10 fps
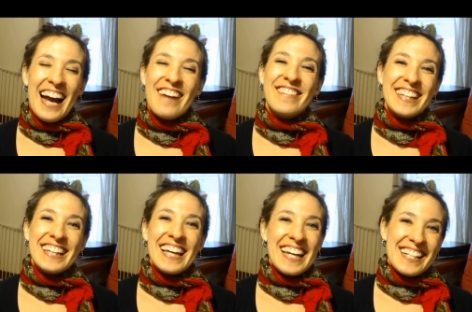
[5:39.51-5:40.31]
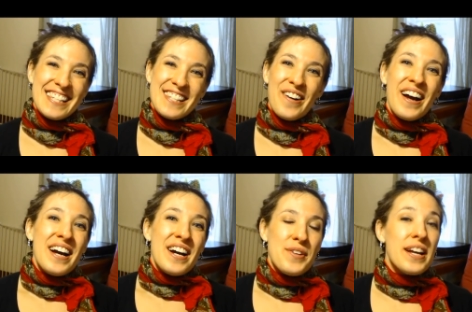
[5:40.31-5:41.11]
I, I really like it. So
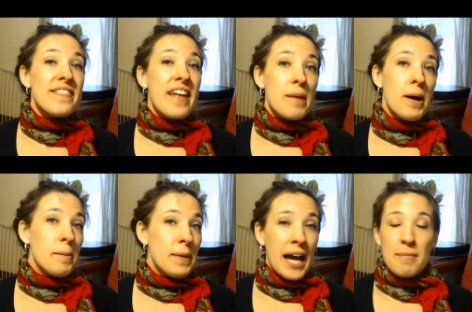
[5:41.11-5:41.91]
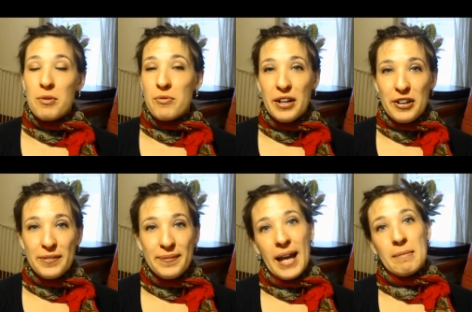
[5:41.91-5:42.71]
you get that about me. I'm a
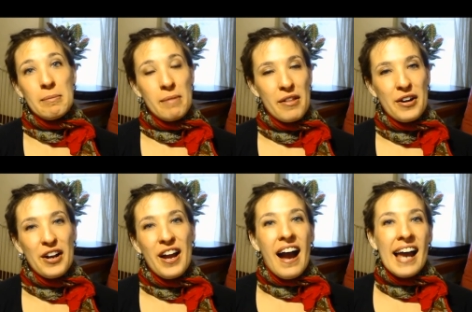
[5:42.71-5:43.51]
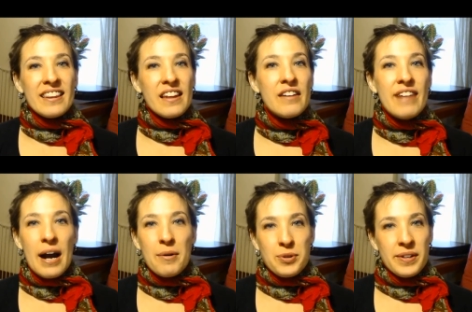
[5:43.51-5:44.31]
reader. I'm a mother. I love
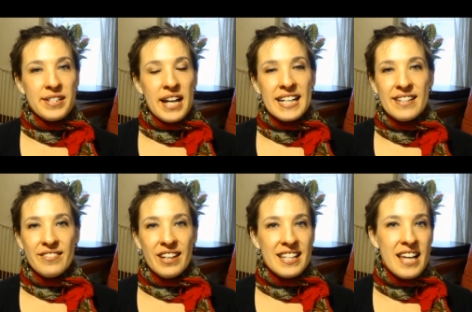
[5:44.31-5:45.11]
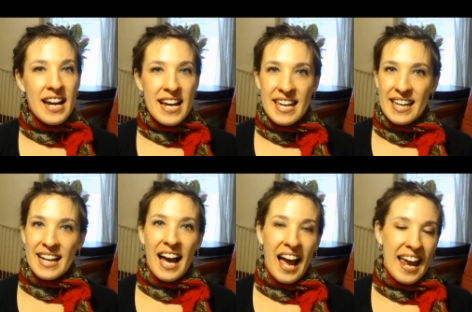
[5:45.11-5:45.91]
outdoors activities,
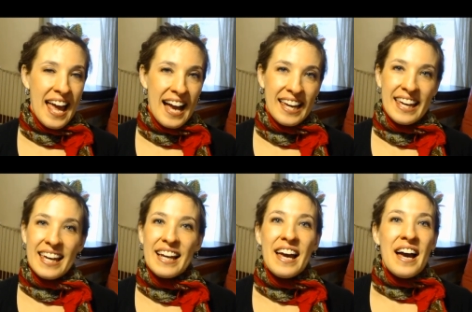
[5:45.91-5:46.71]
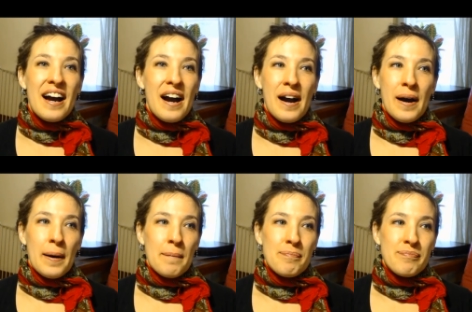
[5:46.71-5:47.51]
hiking, kayaking,
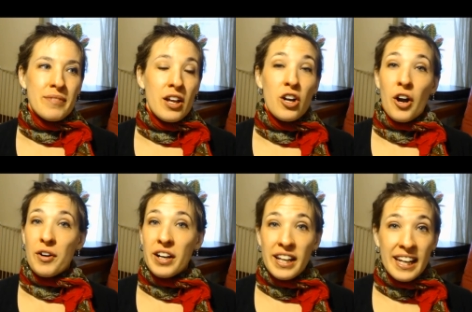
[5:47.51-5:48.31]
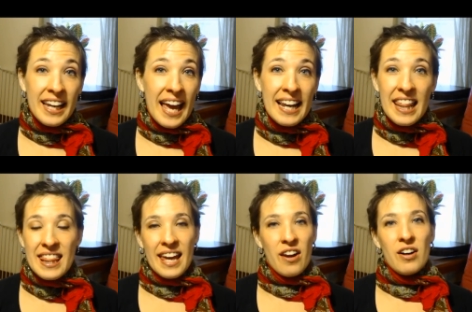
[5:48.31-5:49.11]
um, gardening,
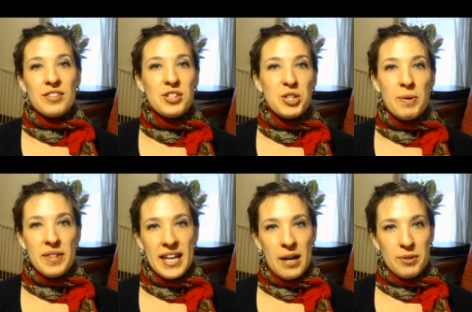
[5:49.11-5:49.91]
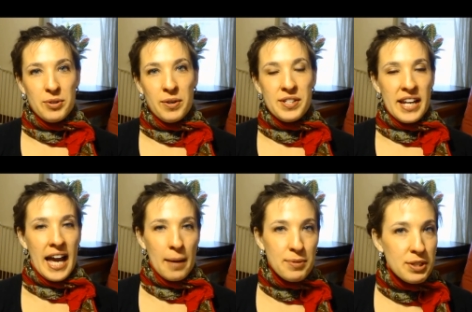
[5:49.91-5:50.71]
anything at all to do with the outdoors.
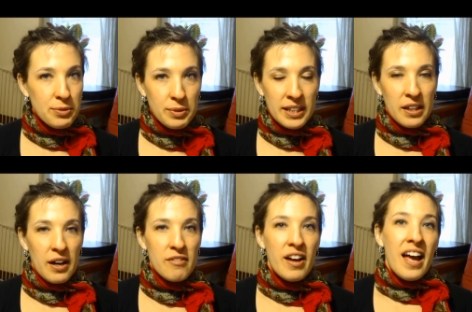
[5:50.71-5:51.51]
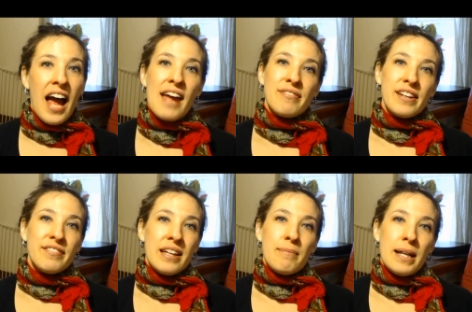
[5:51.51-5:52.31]
I absolutely love. I've
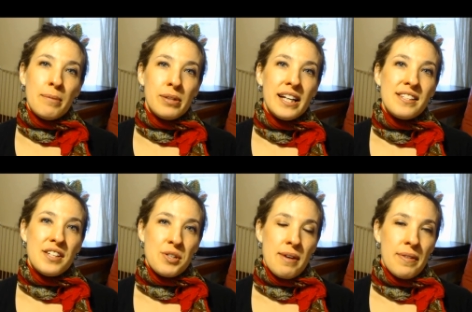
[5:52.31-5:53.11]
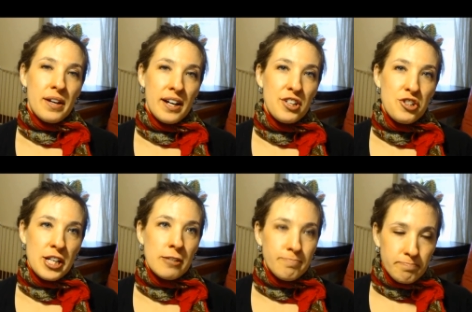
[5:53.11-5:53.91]
lived in many places around the
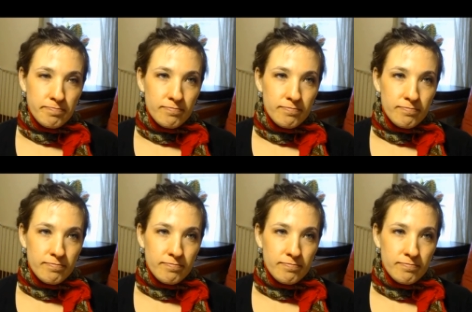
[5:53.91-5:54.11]
country